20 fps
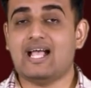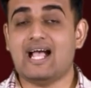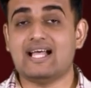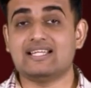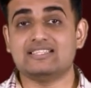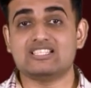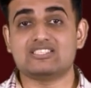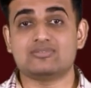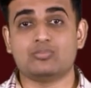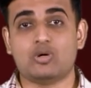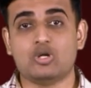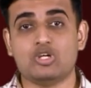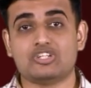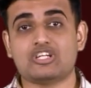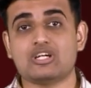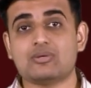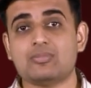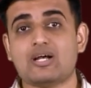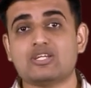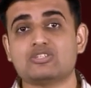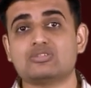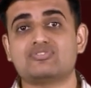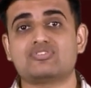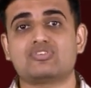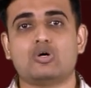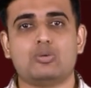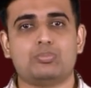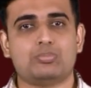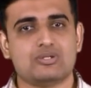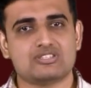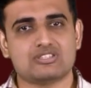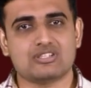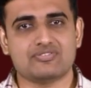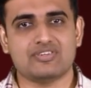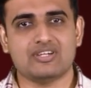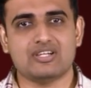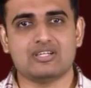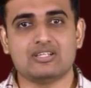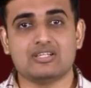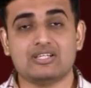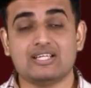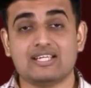And this molecular mass of copper sulfate